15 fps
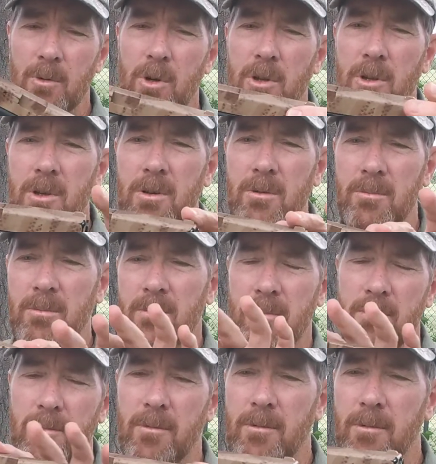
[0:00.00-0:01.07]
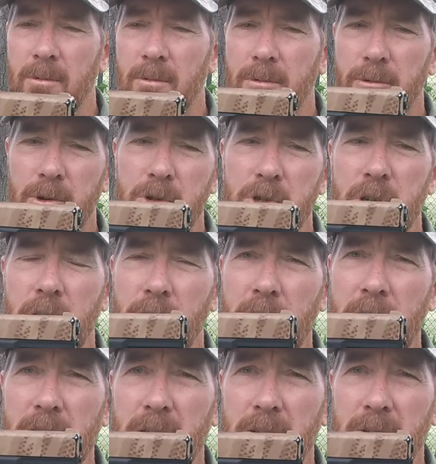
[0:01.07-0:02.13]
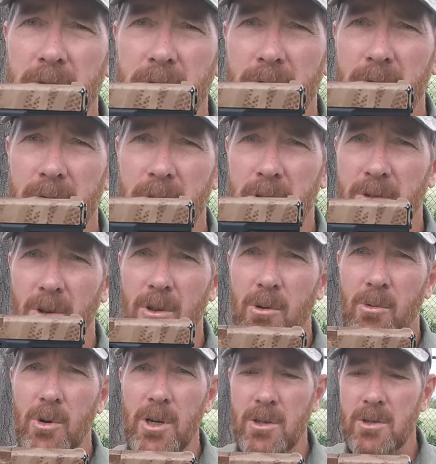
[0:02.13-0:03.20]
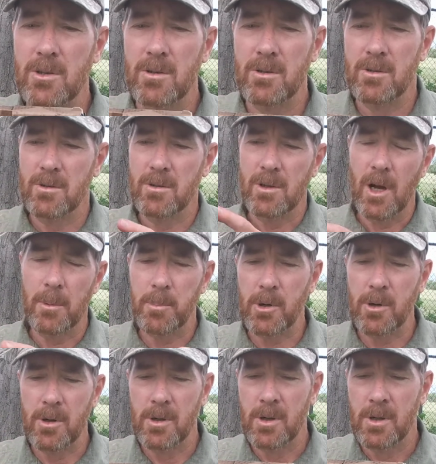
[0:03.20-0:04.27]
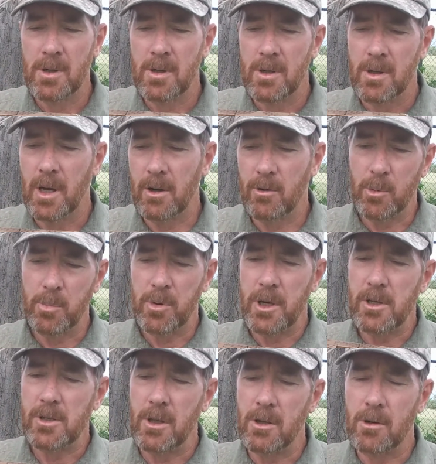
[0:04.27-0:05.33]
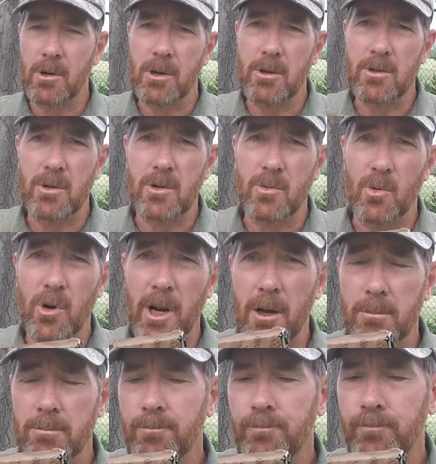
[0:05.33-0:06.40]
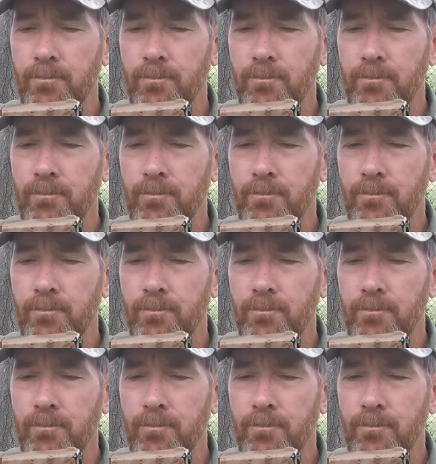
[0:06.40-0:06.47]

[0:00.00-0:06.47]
with a first generation, that's all there was. Upper, I had to replace the lower because it was worn out.